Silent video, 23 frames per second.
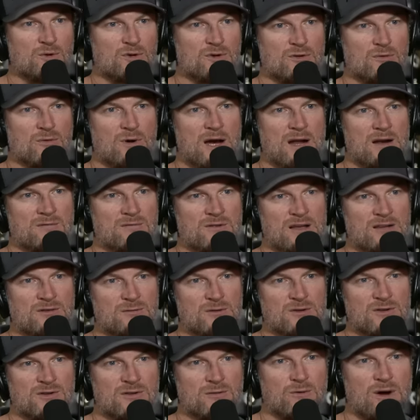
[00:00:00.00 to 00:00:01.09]
put the right
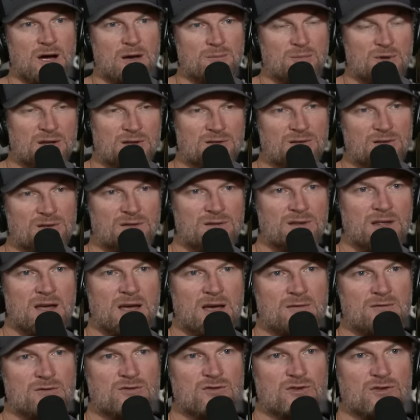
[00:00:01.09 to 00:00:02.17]
investments in the right places, they
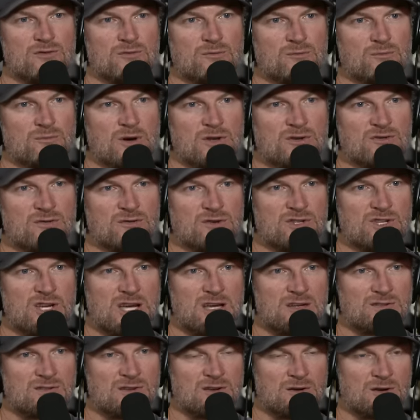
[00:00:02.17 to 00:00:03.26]
have just much of a
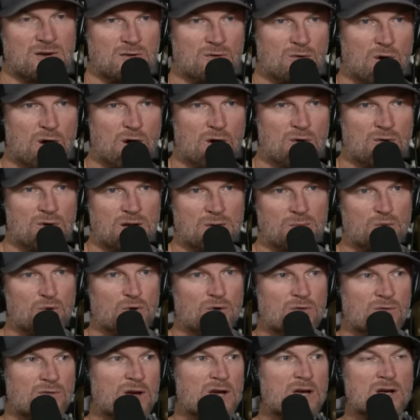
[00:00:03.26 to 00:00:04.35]
chance to grow and
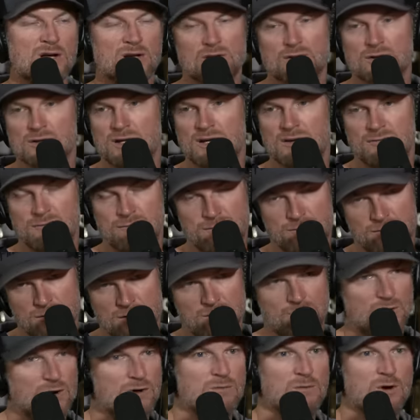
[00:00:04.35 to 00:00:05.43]
improve.
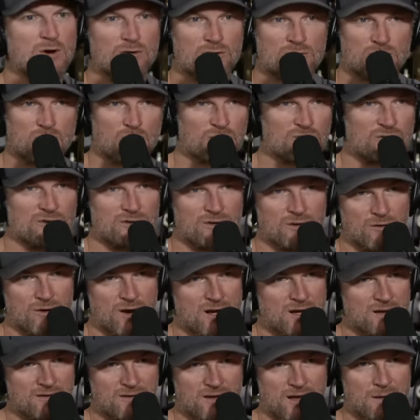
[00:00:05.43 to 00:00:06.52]
Front Row Motorsports is a
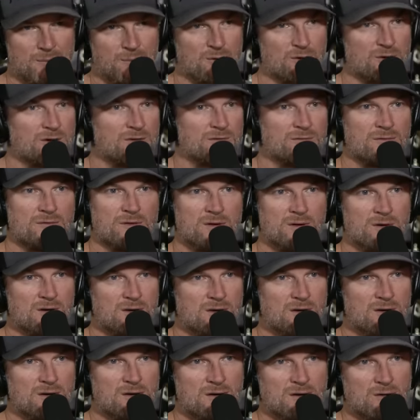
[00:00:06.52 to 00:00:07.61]
great example of
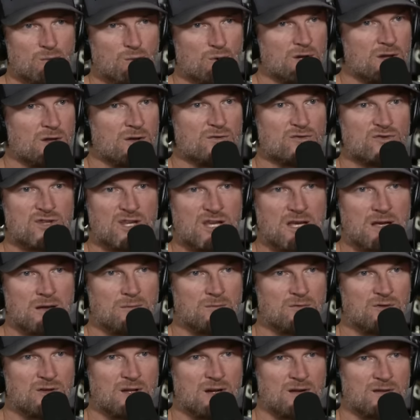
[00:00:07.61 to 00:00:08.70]
one of those
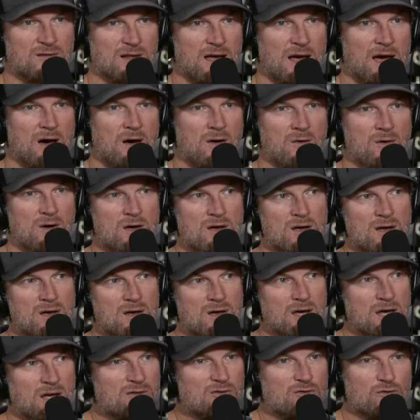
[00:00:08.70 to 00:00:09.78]
teams that is now
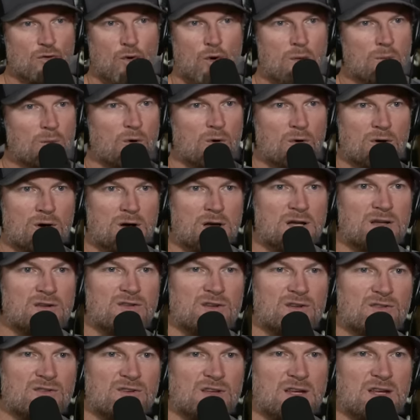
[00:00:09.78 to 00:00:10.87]
it's normal
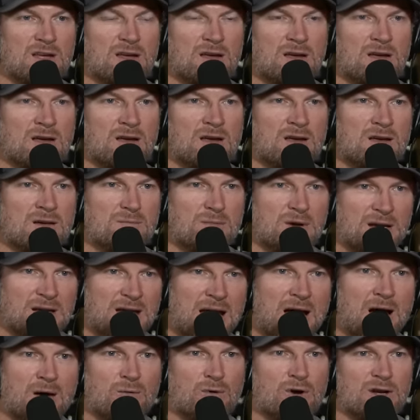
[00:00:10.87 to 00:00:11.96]
to see
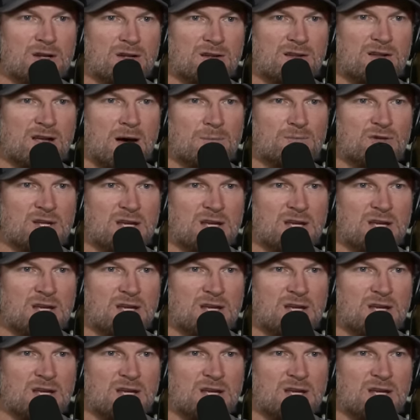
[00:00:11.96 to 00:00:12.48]
McDowell run in the top